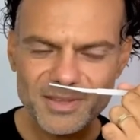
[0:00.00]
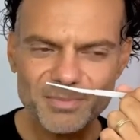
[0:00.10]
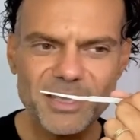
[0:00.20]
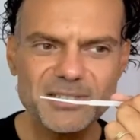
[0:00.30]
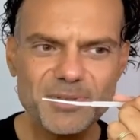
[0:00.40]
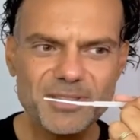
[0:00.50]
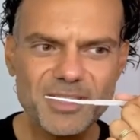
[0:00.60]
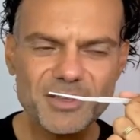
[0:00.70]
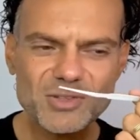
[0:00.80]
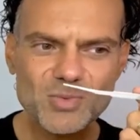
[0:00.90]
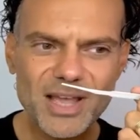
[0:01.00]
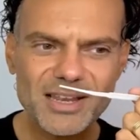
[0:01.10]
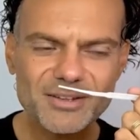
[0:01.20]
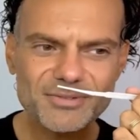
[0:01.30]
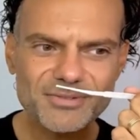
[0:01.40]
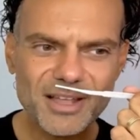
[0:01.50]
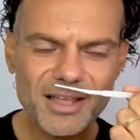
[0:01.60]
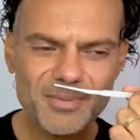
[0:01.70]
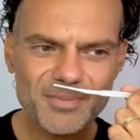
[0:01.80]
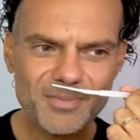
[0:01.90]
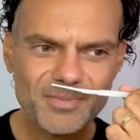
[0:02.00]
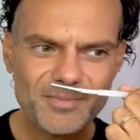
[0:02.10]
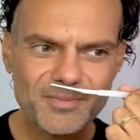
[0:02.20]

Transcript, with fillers: Makes me think as well of. Um,